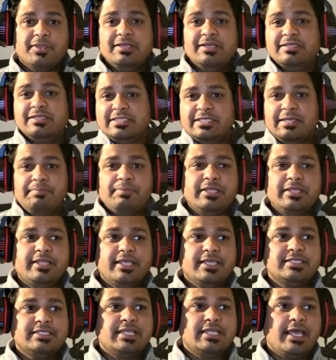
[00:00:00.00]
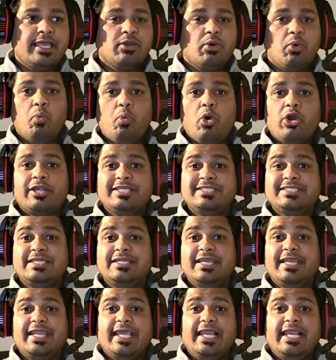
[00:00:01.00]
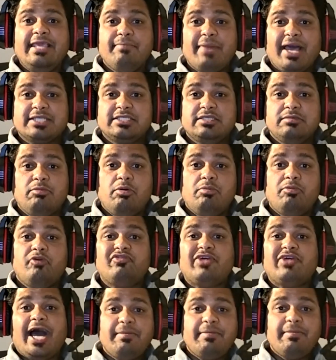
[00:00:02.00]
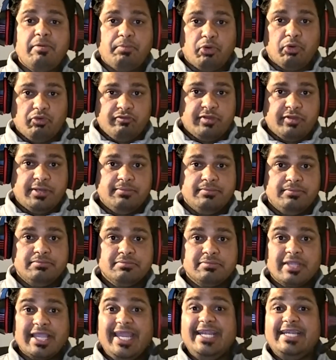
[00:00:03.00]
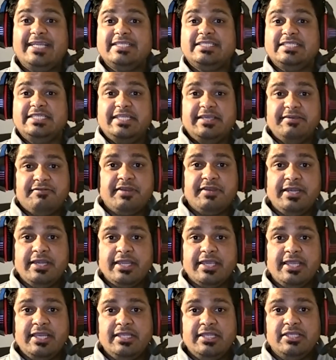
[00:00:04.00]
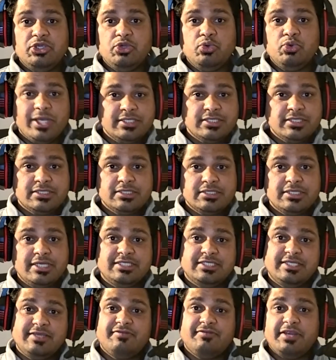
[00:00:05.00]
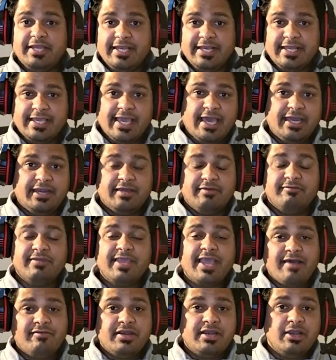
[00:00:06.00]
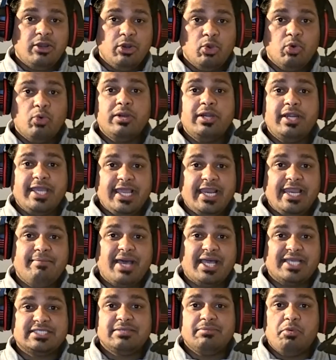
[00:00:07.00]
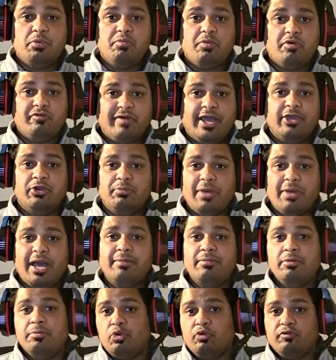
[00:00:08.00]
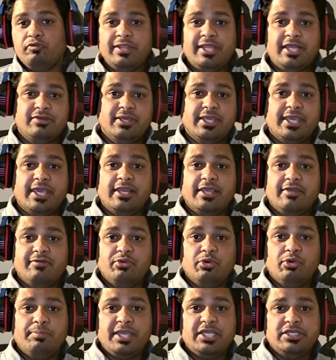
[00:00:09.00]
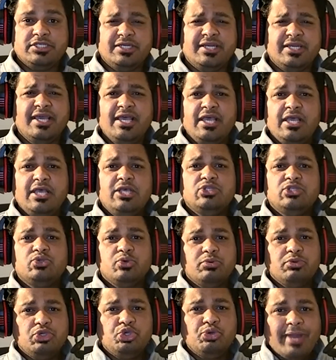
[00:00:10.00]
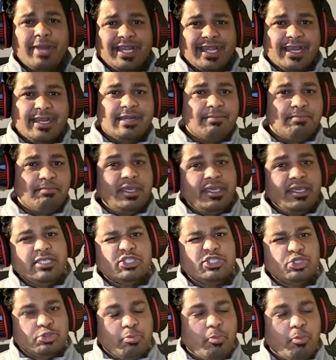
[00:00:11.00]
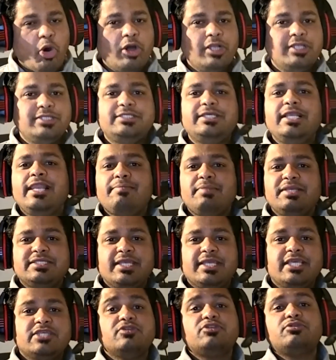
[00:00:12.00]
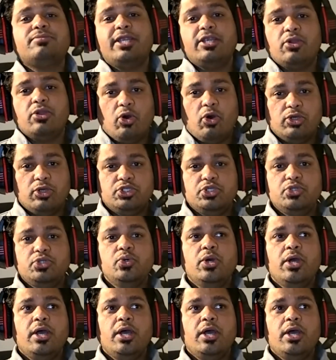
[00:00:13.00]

Simple things like, what is the daily maximum of ibuprofen? It is different in the US, it's different in Canada. We have a lower daily maximum of ibuprofen that we can give to a patient. So you might end up making small, silly mistakes, which might cost you.